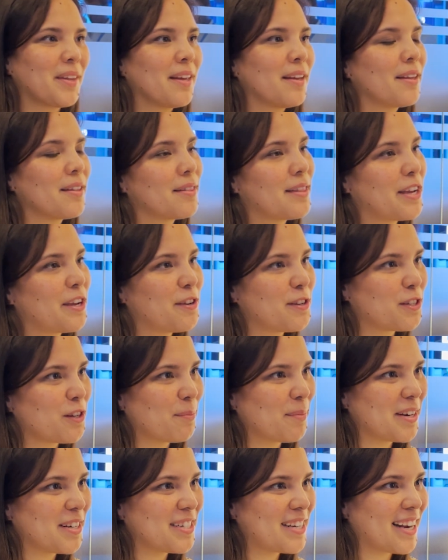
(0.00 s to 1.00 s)
Thank you so
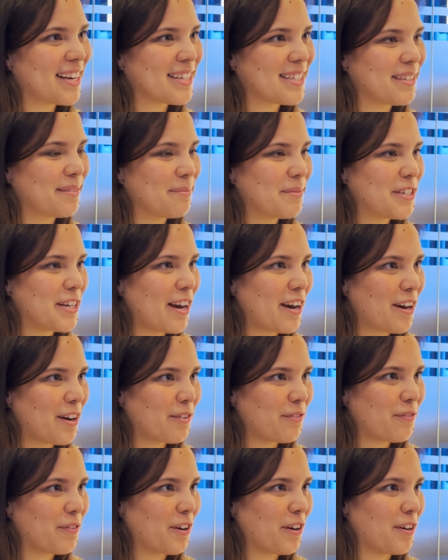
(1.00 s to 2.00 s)
much, EXIM Chair,
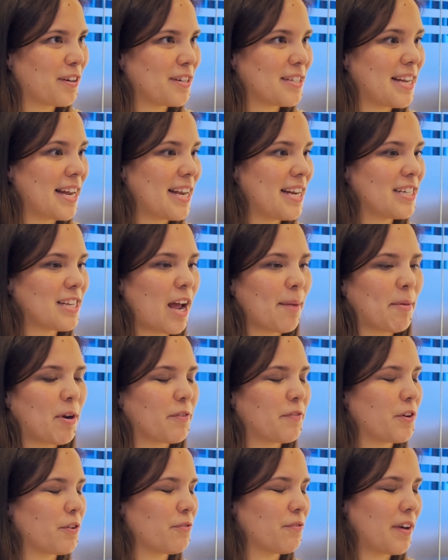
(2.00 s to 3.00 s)
for taking time out of your
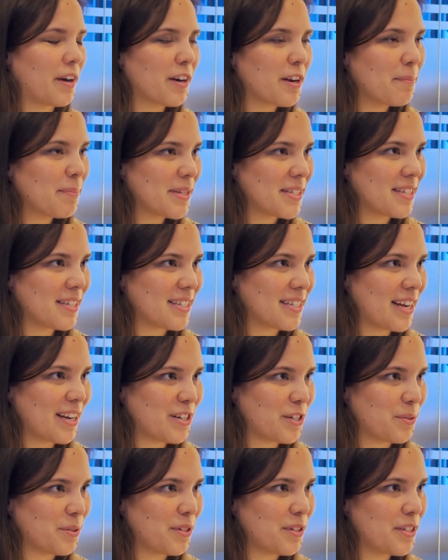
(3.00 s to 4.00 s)
very busy
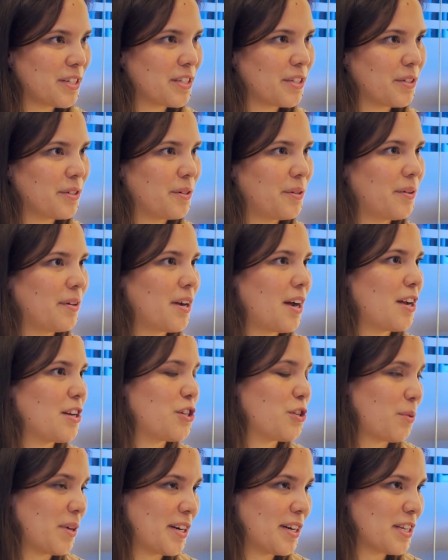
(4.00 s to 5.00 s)
schedule to
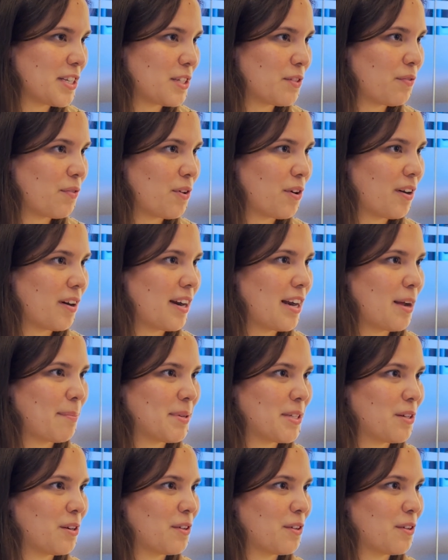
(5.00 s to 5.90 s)
join us for an episode of